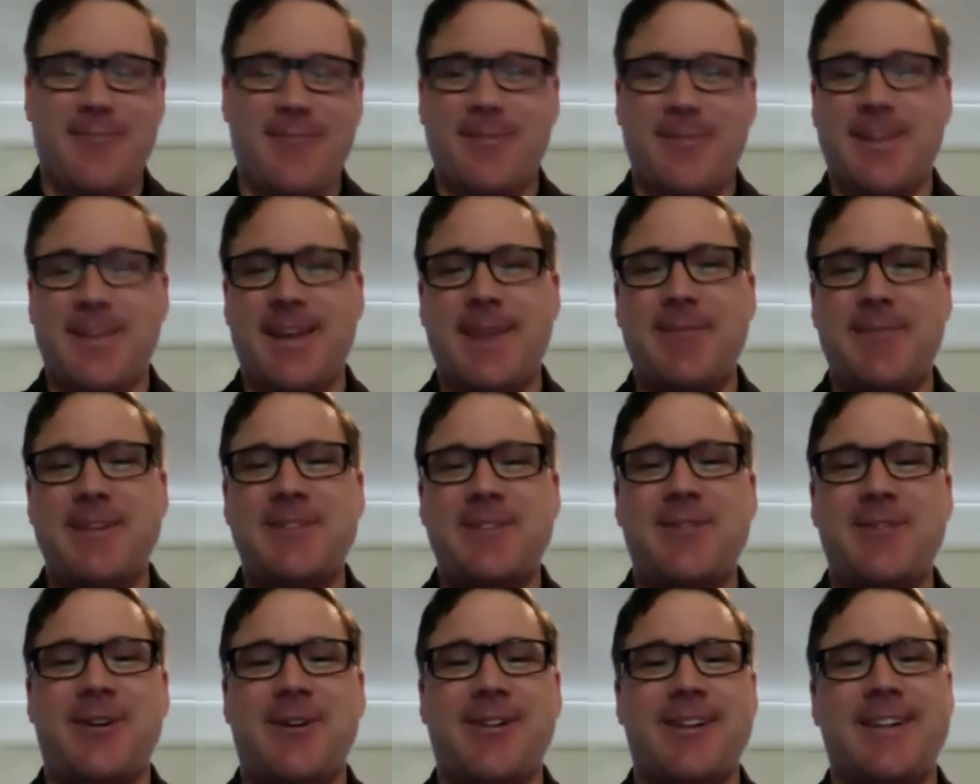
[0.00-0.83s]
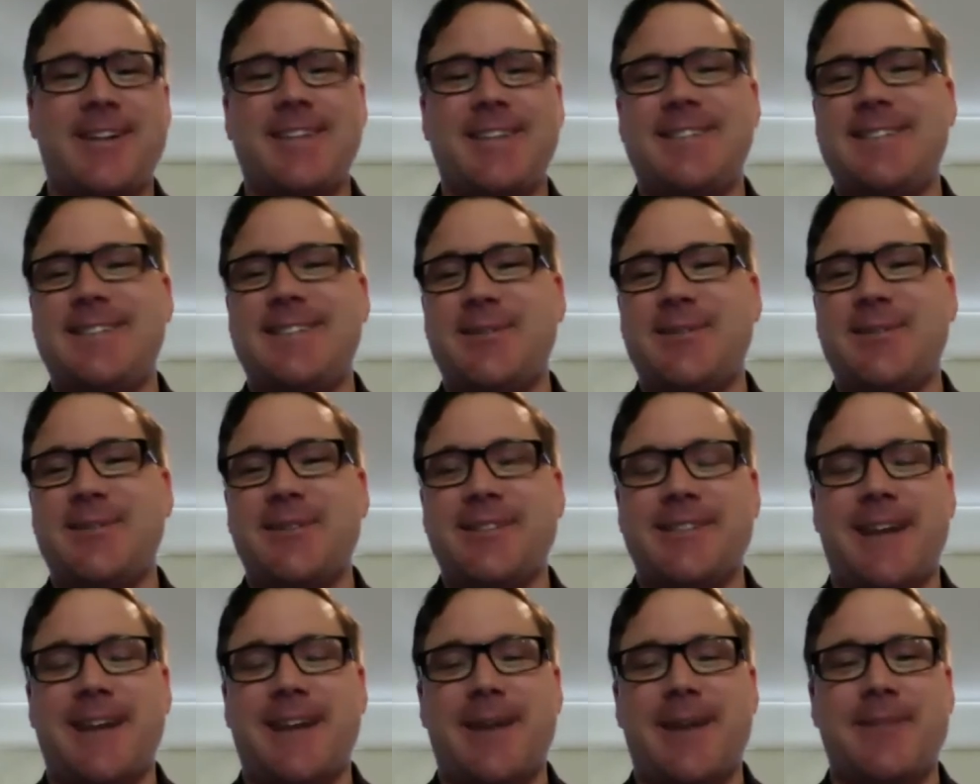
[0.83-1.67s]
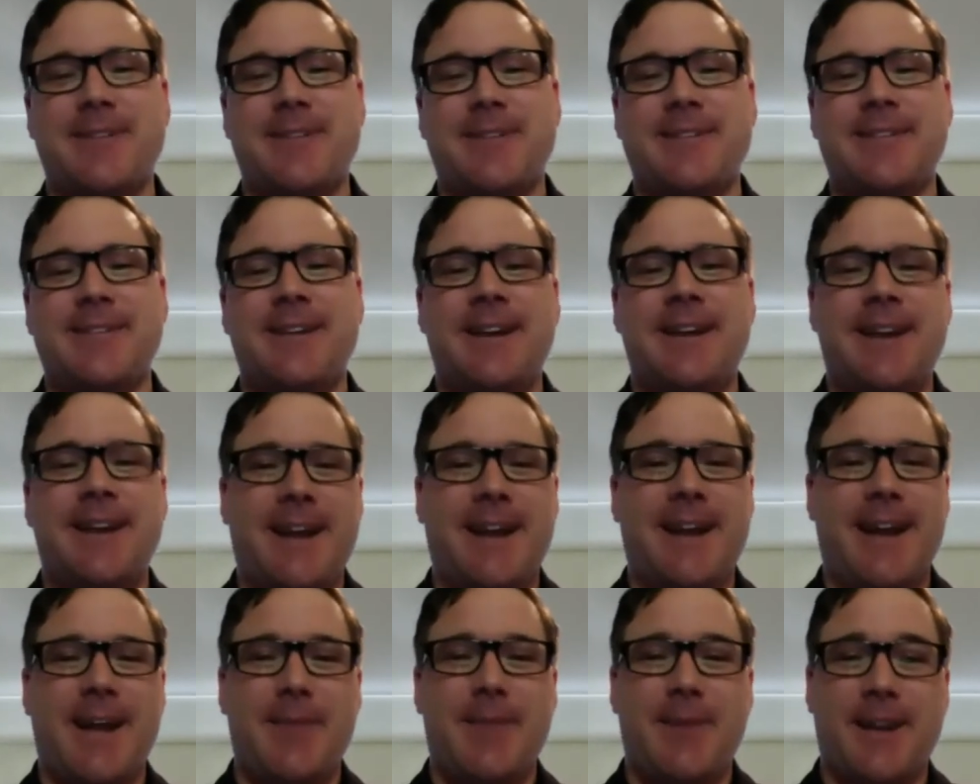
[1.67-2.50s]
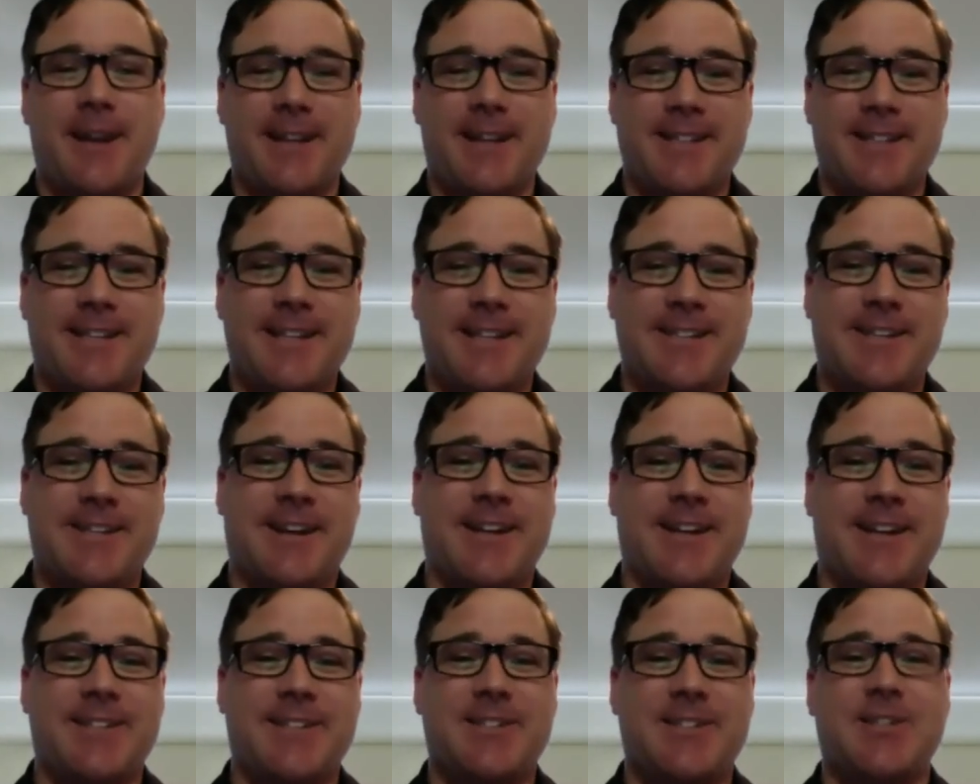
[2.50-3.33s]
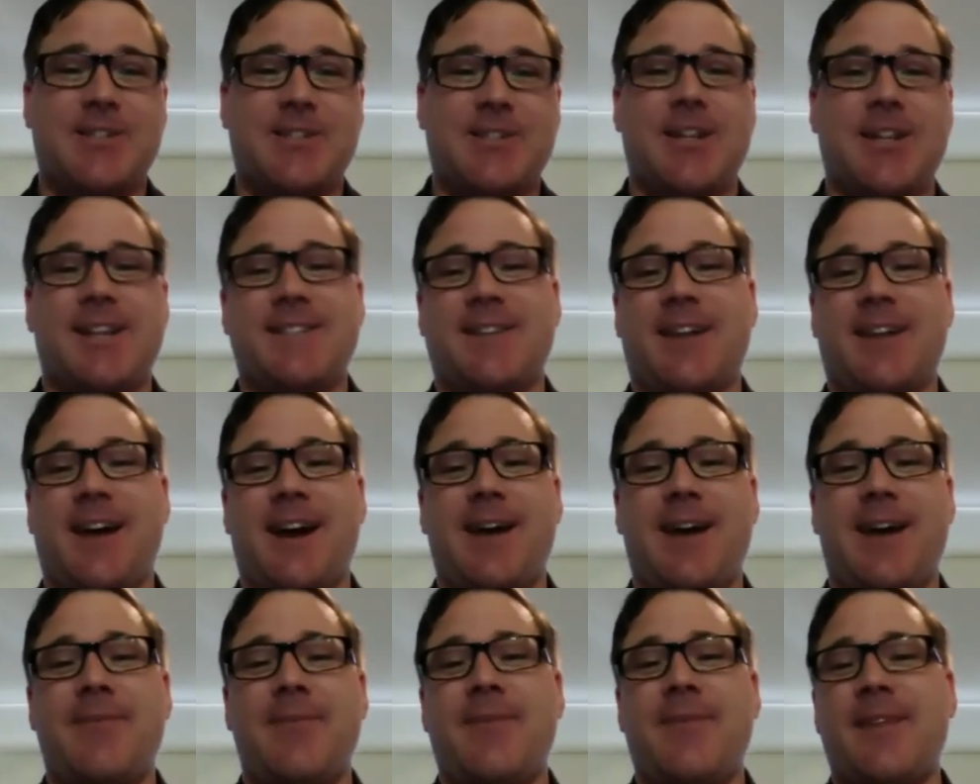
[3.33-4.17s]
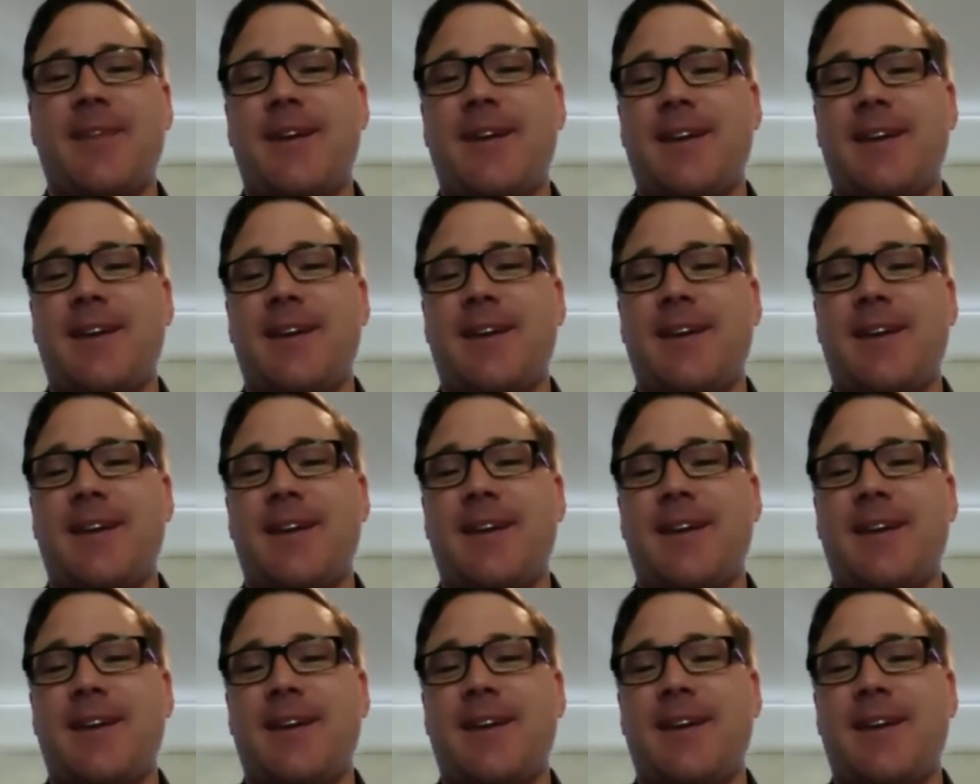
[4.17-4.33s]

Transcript: The image quality is still the same as an APS-C size digital SLR,